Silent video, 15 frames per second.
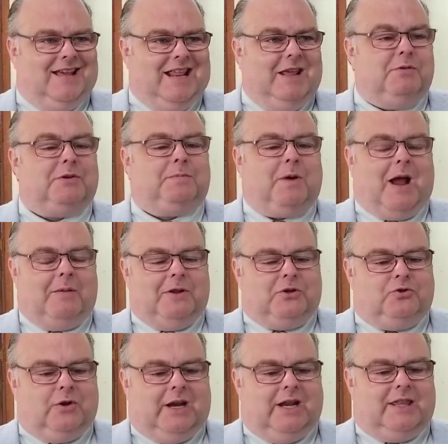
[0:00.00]
and he was probably
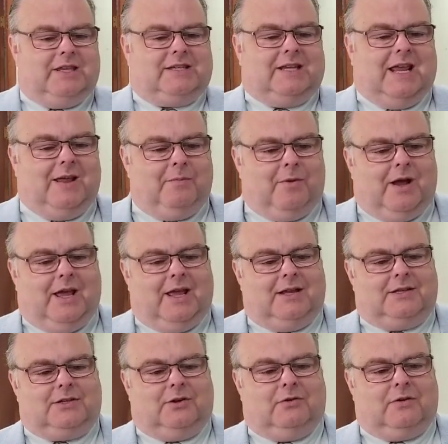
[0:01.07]
treated the same way.
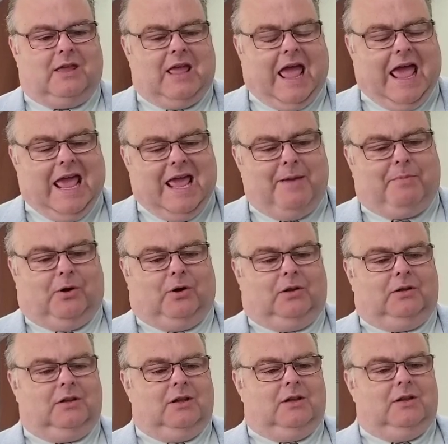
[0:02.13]
And so
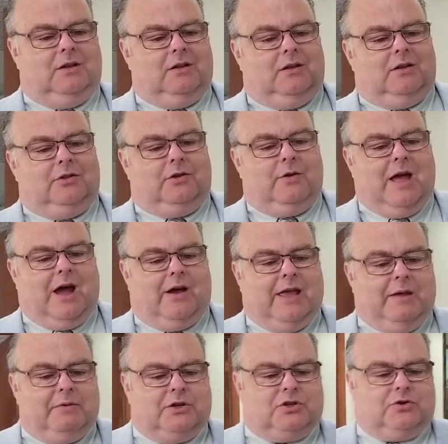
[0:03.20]
Abel, through how
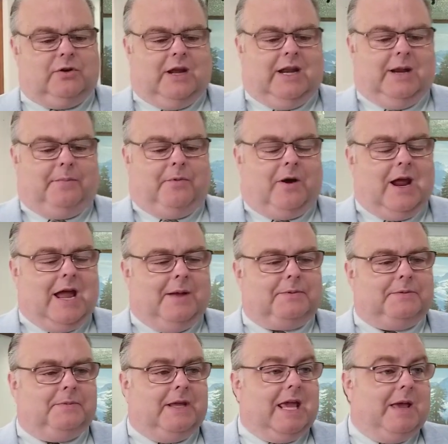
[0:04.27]
he was treated,
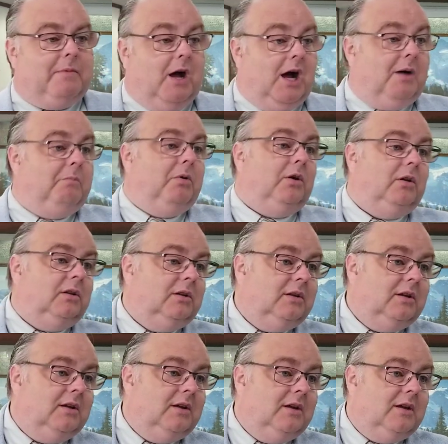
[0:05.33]
perhaps became humble,
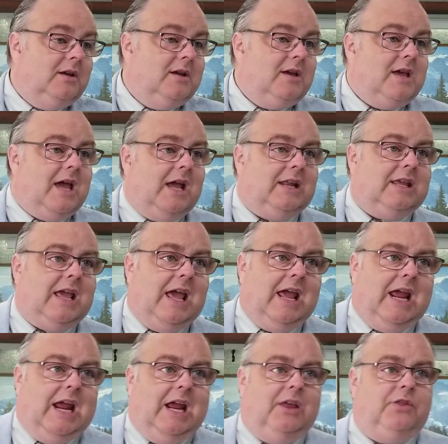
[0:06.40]
and
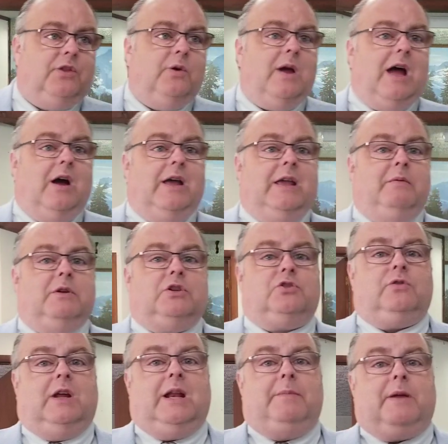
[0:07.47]
Cain, through how he was
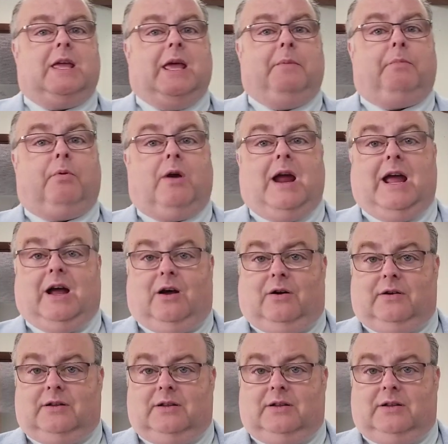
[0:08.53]
treated, became proud.